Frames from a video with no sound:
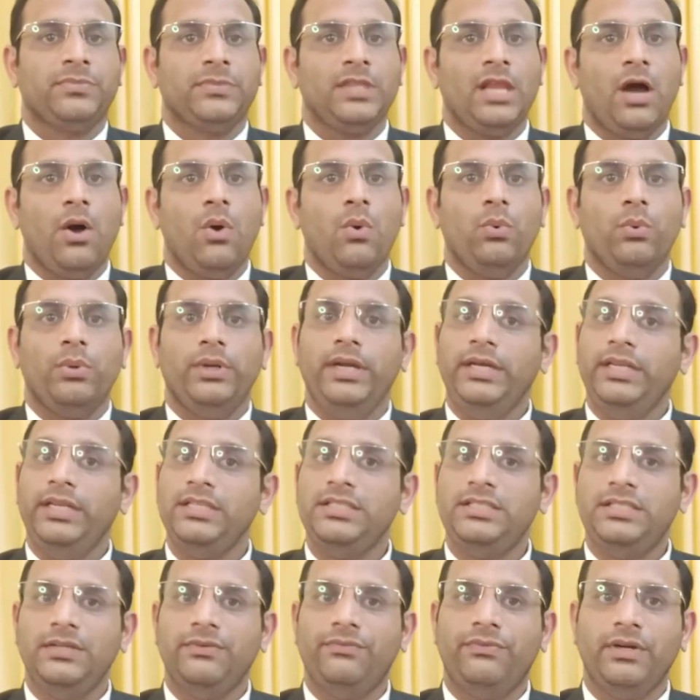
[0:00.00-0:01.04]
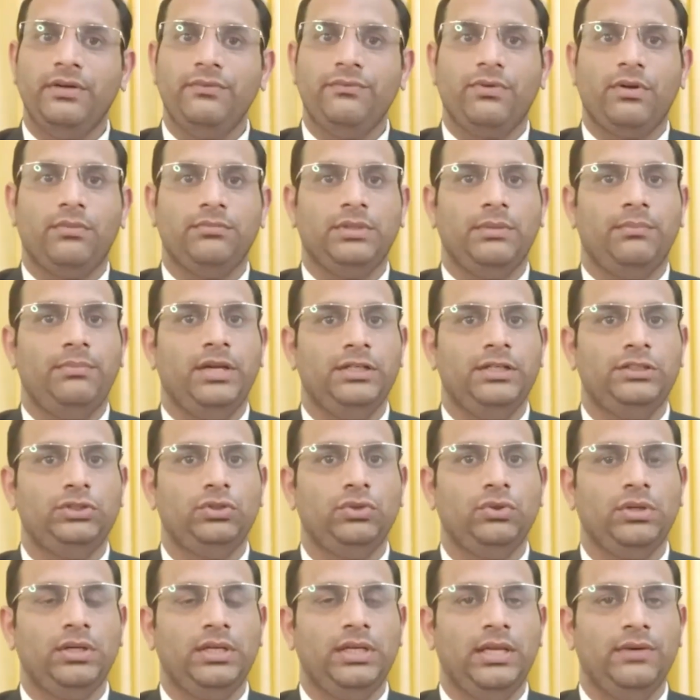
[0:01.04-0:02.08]
Now, it is different from the blood
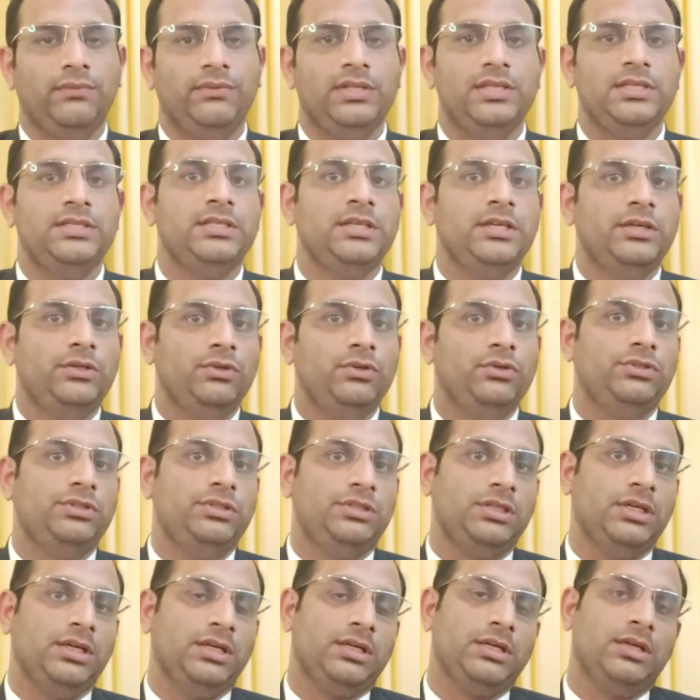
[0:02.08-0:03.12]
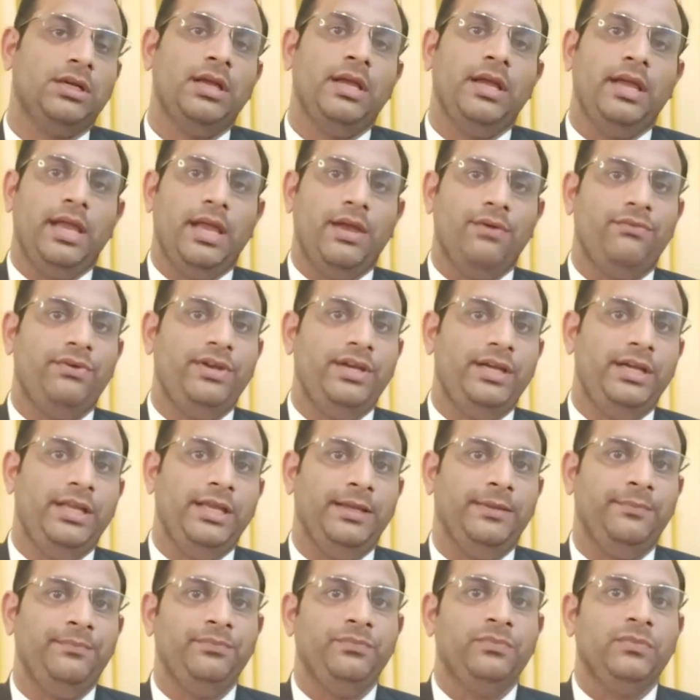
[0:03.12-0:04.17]
sugar levels you check every
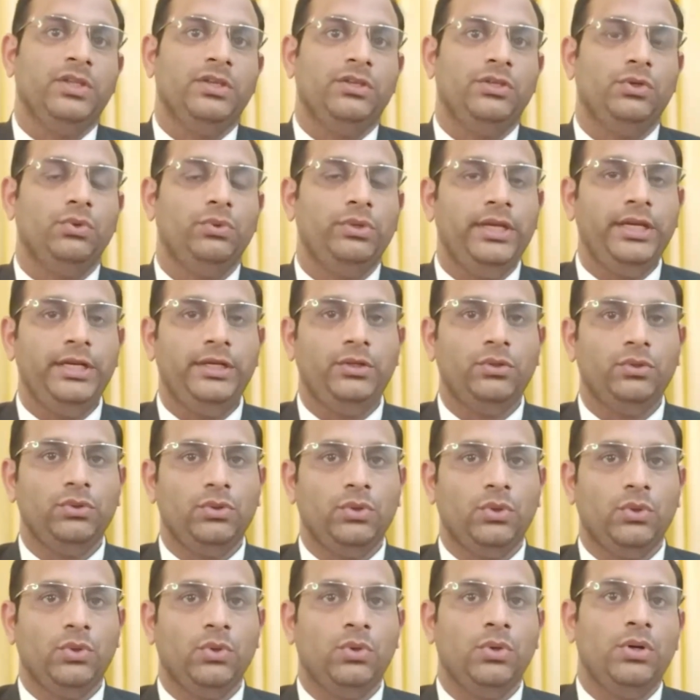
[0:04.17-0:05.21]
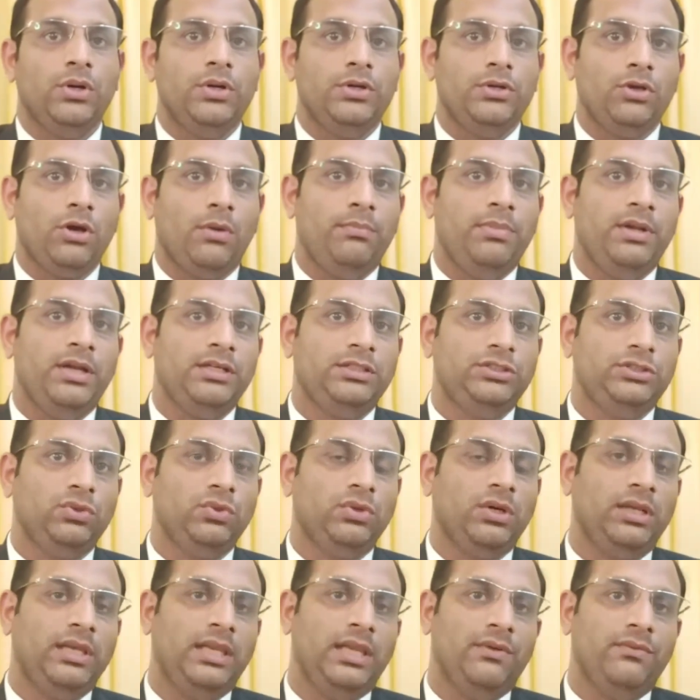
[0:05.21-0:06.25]
day. You need to know your blood
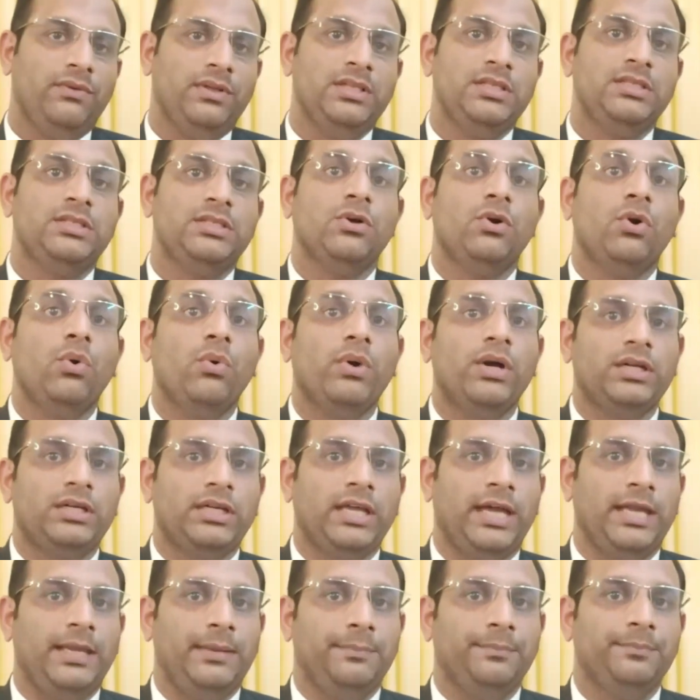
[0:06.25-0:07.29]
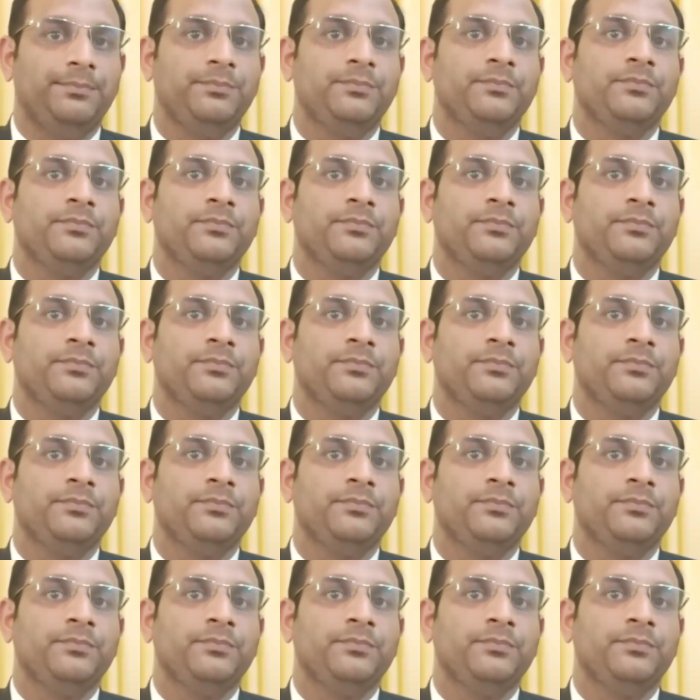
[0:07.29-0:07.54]
sugar levels over time.